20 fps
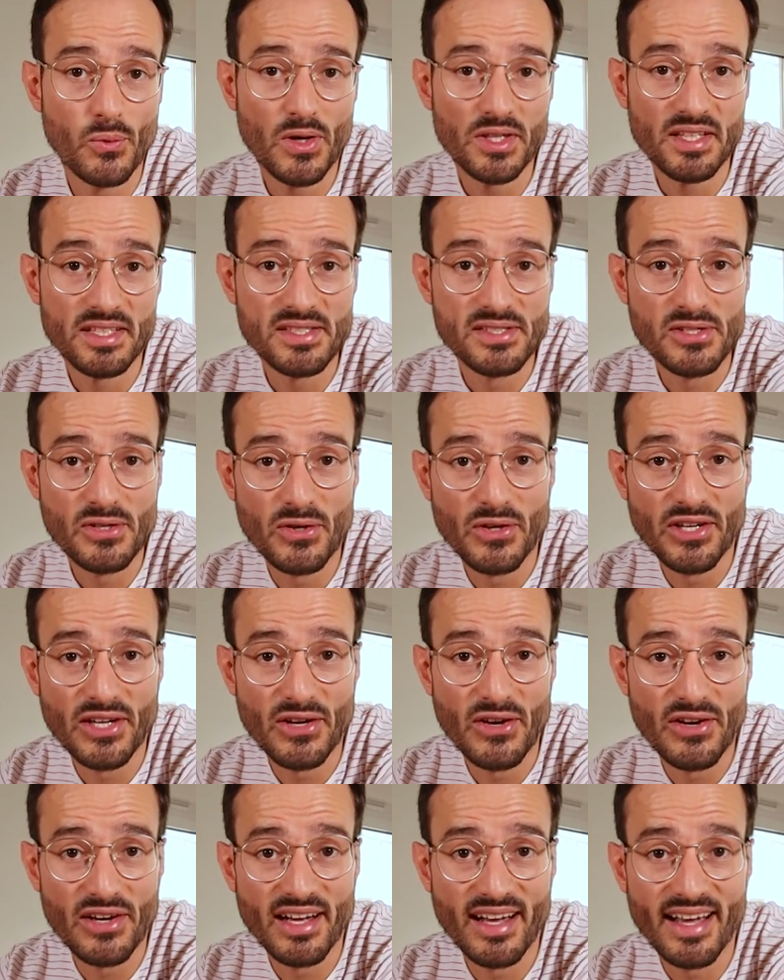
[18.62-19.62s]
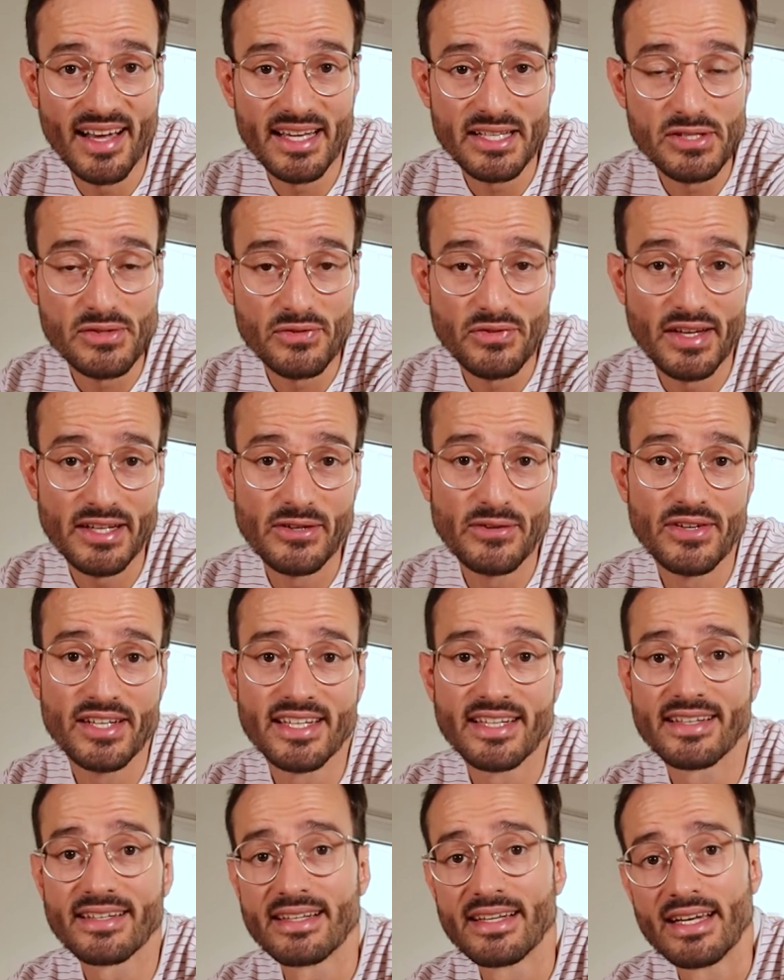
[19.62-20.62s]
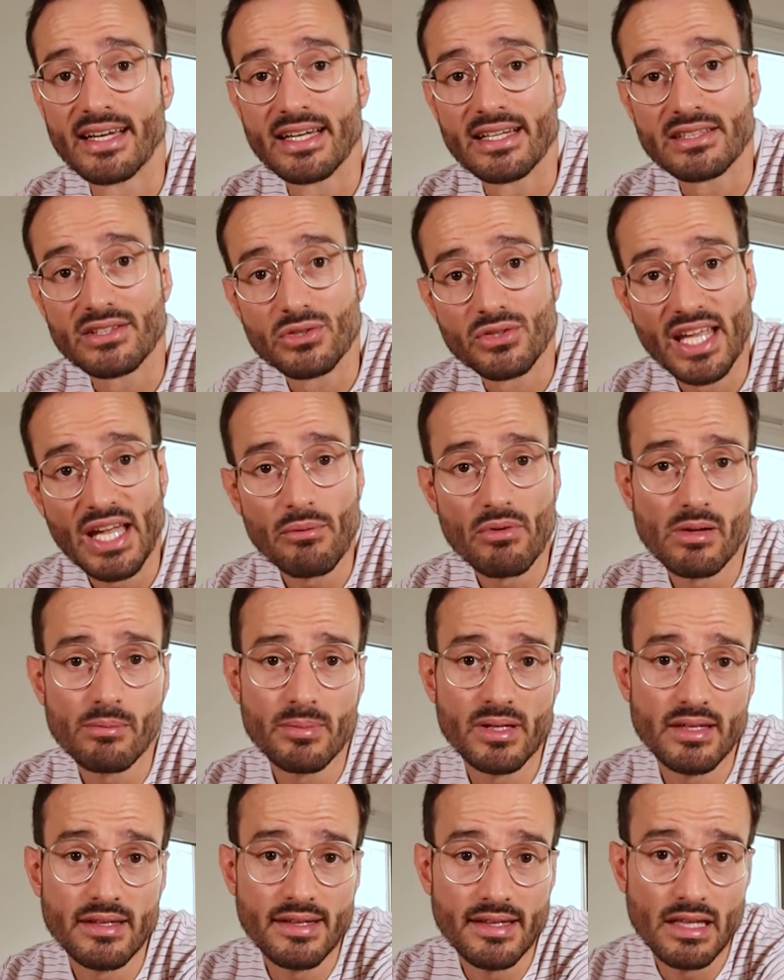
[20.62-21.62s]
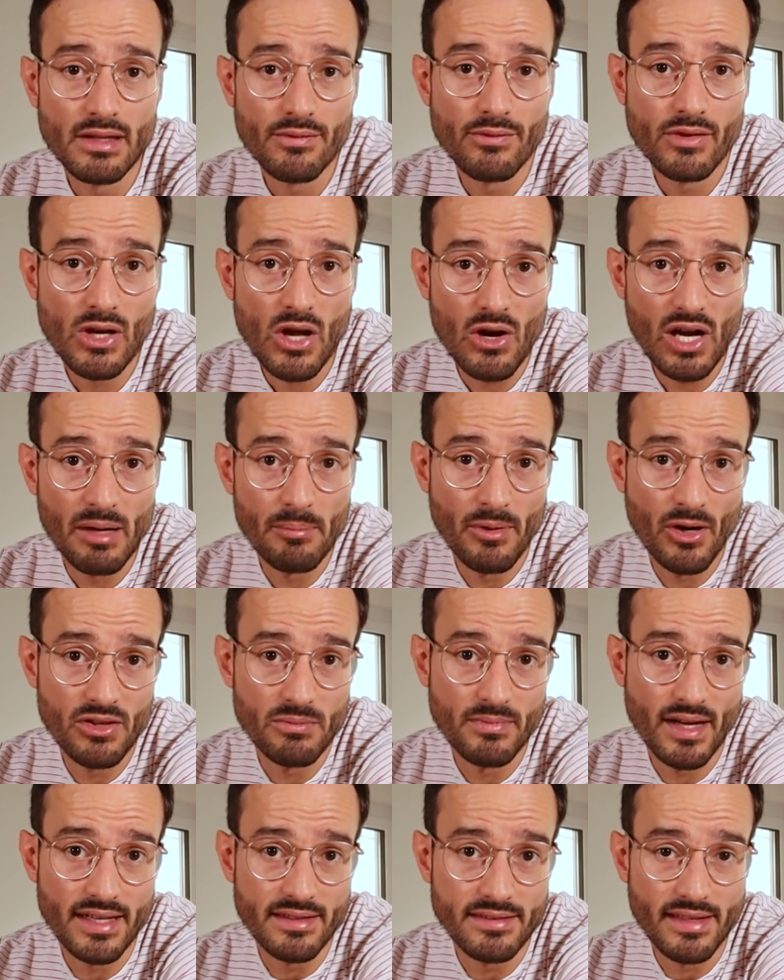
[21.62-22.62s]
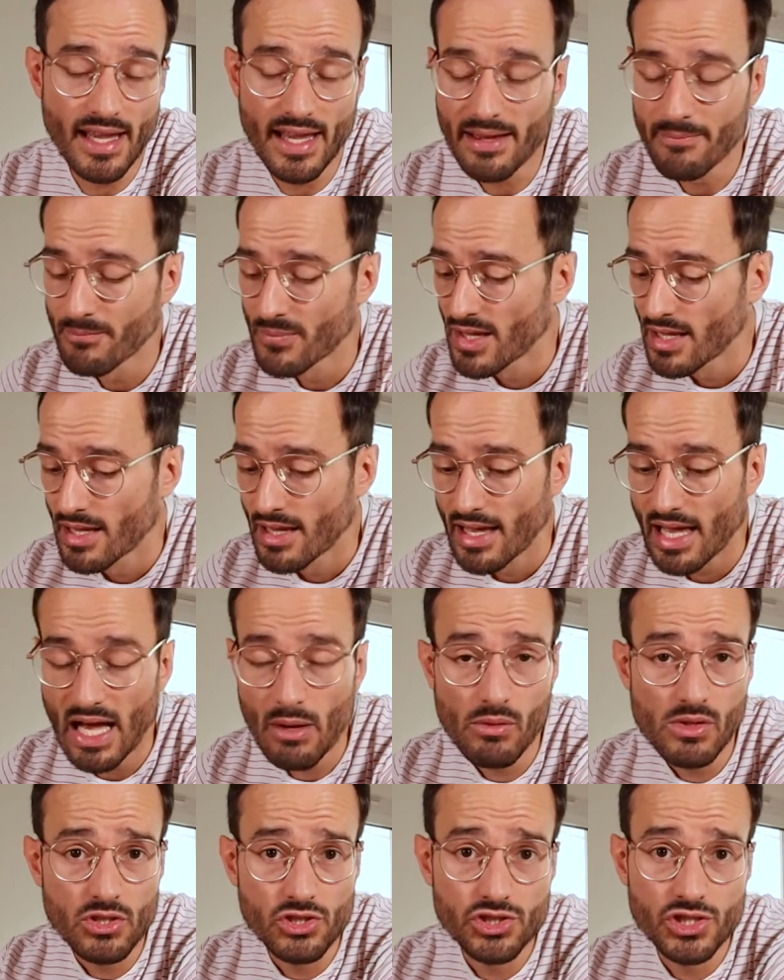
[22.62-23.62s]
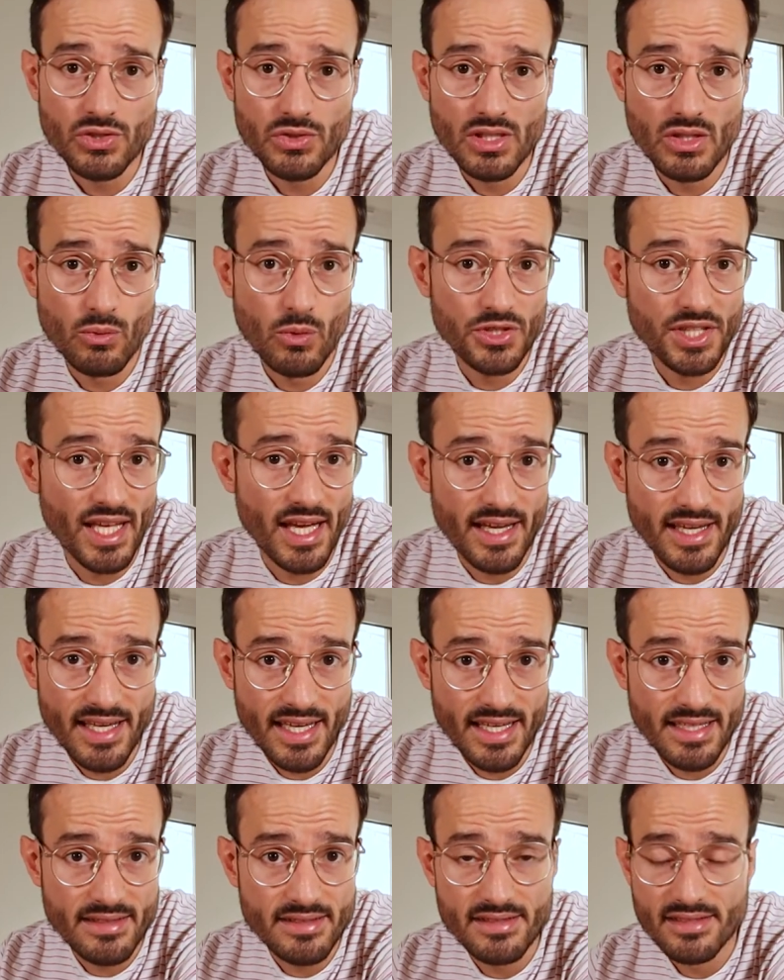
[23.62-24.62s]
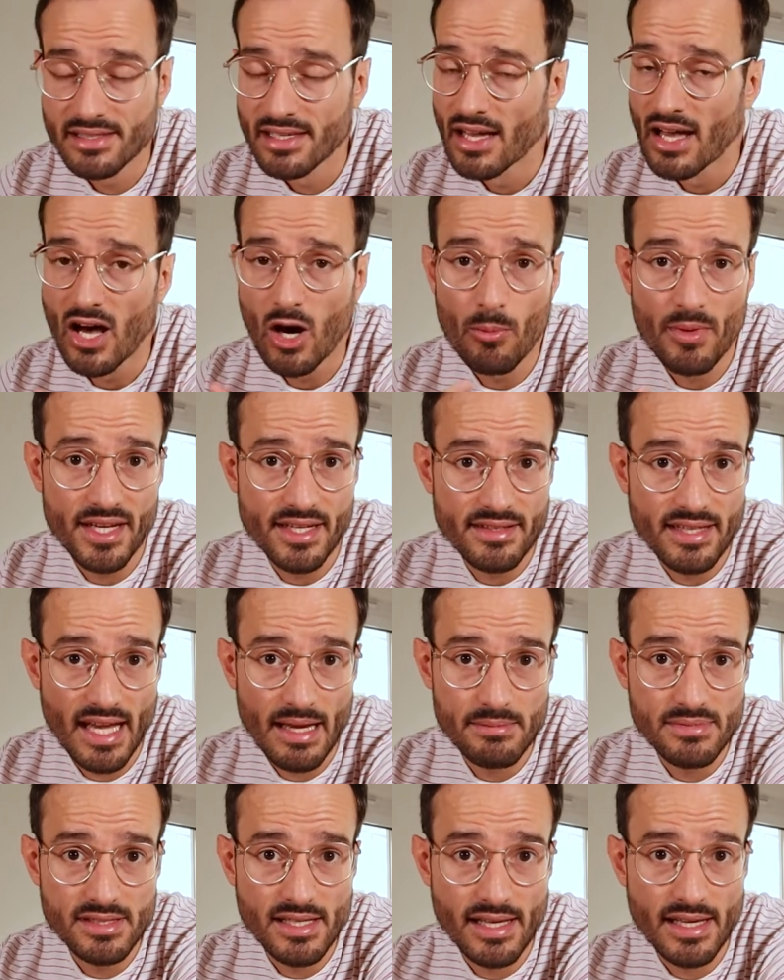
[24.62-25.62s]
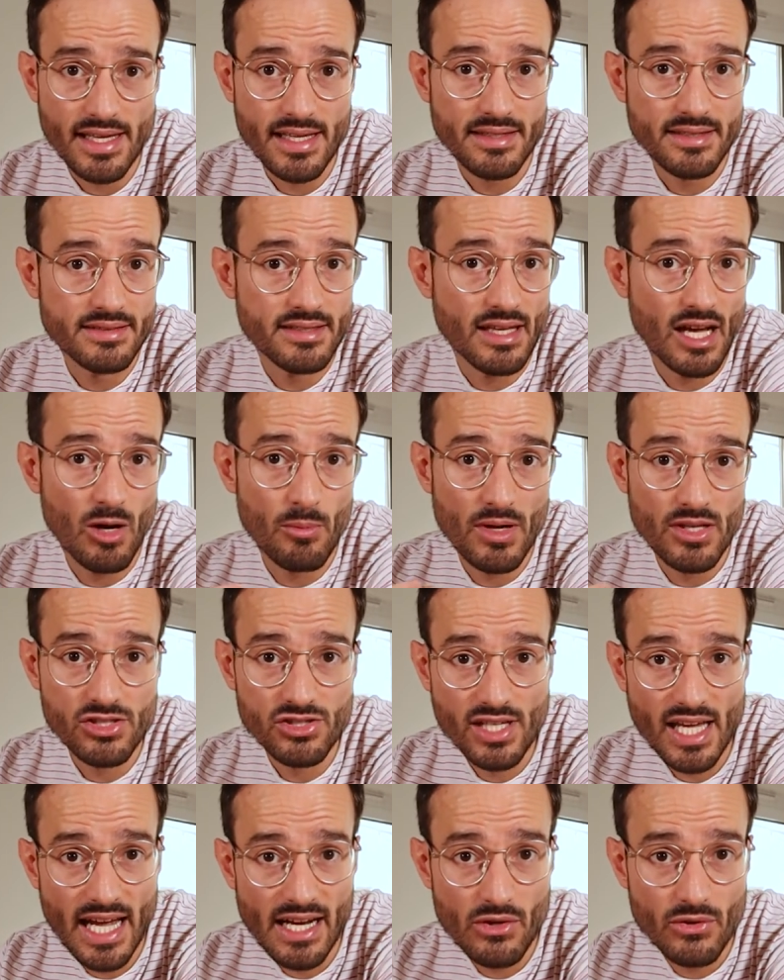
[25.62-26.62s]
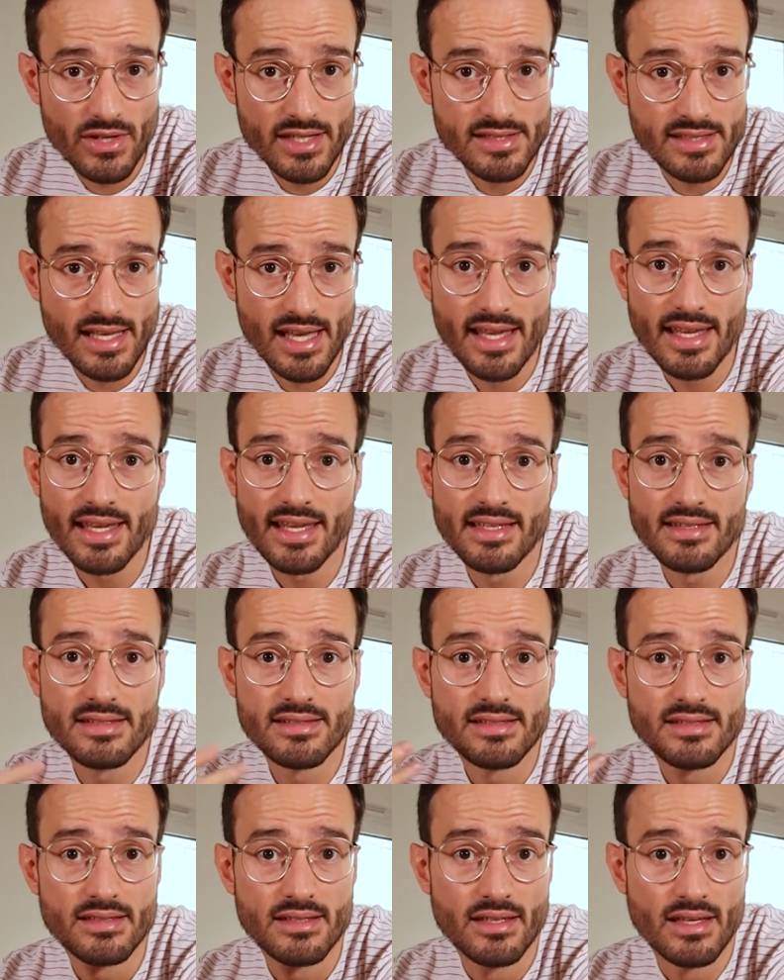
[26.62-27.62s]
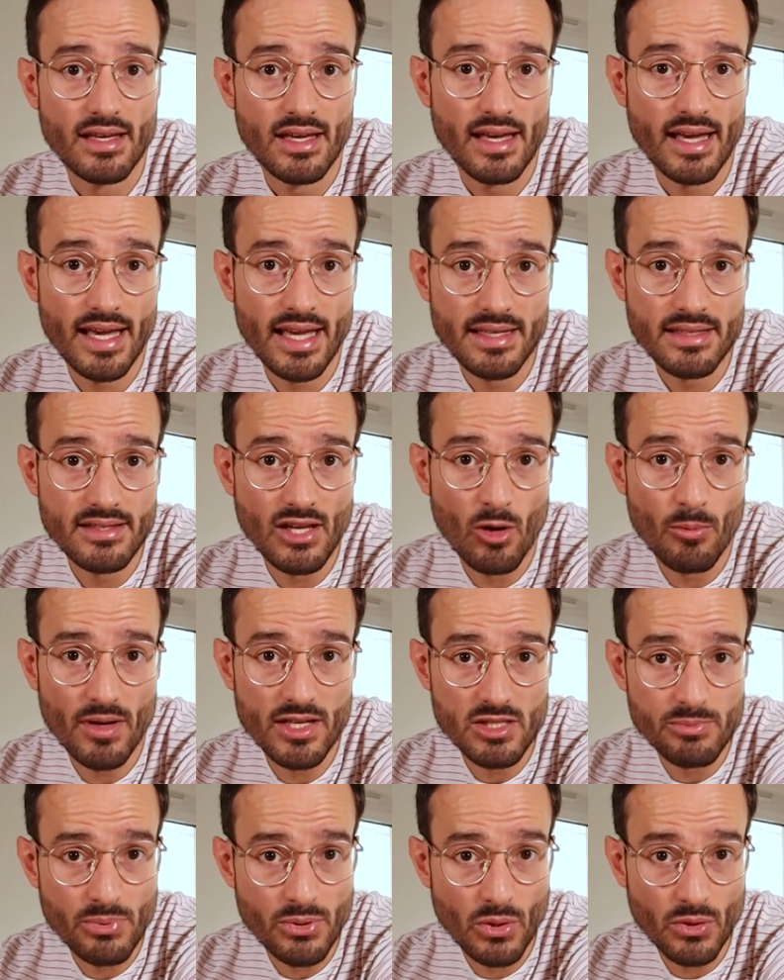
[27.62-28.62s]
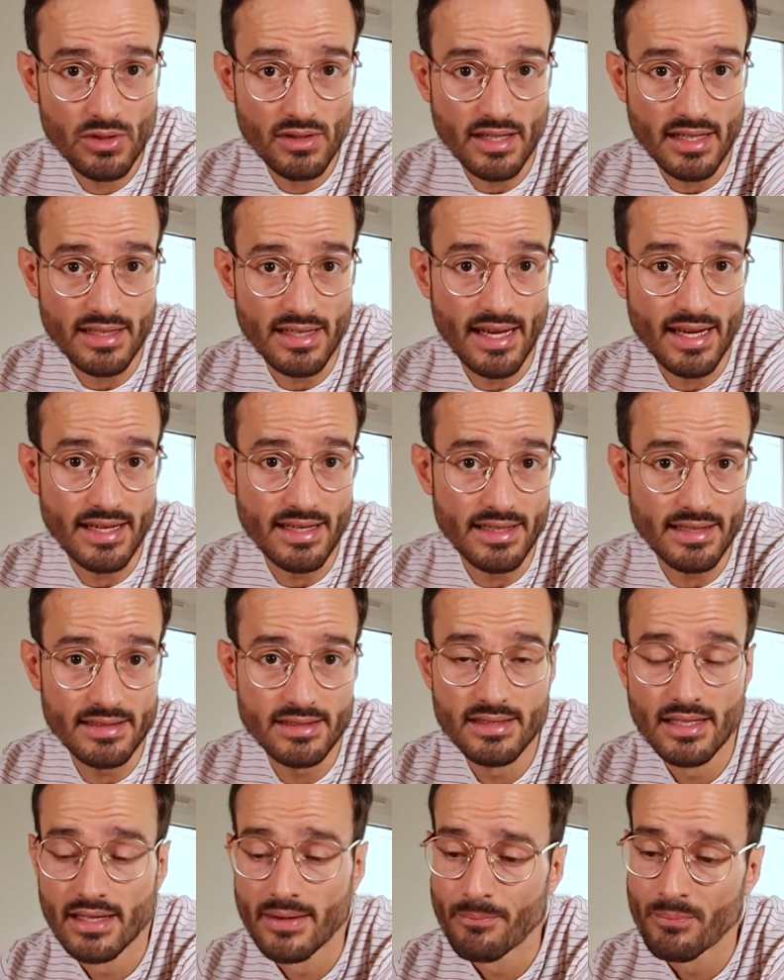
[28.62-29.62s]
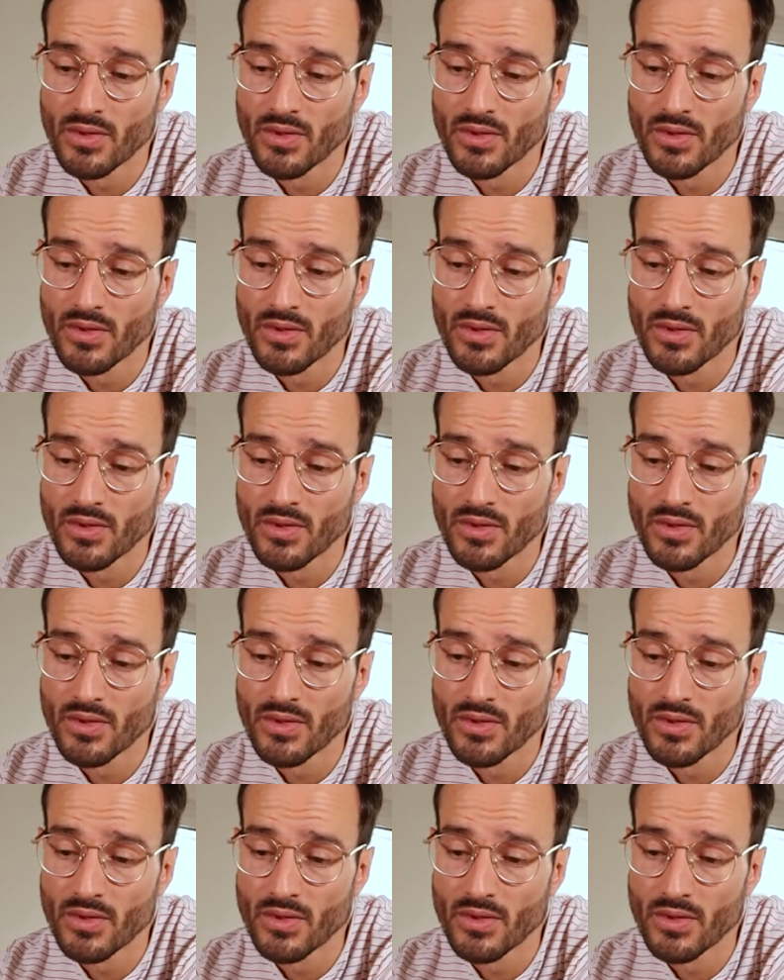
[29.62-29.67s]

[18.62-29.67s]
What is going on, guys? Felu here. Today will be a little vlog about my day. I will show you what I eat, how many times I eat, how much calories I eat, and how much protein I eat.